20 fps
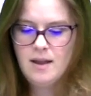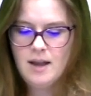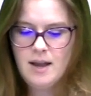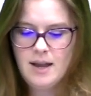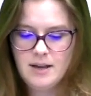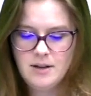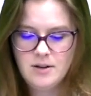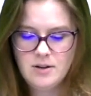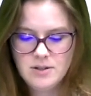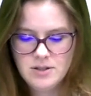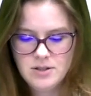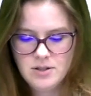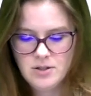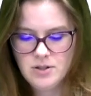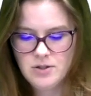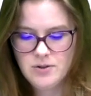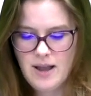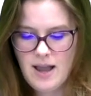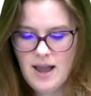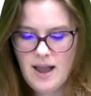I can also
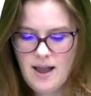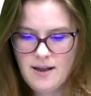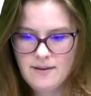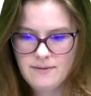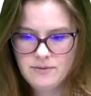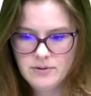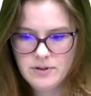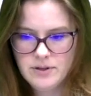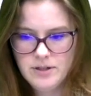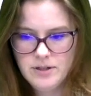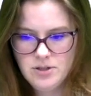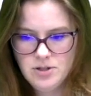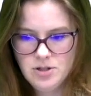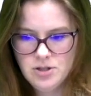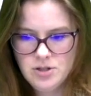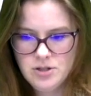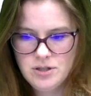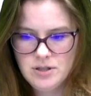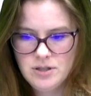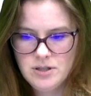do
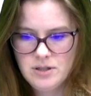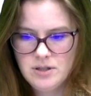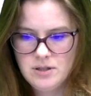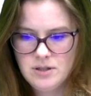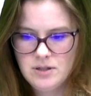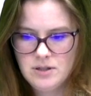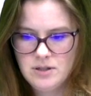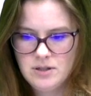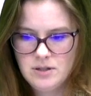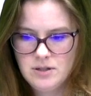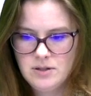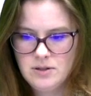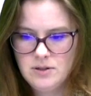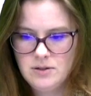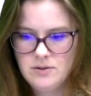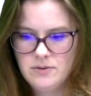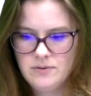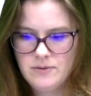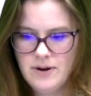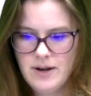average
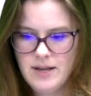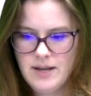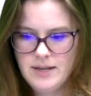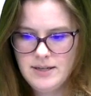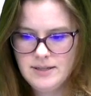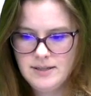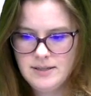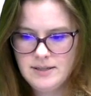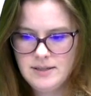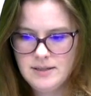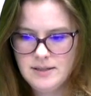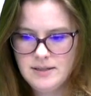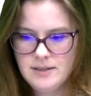raised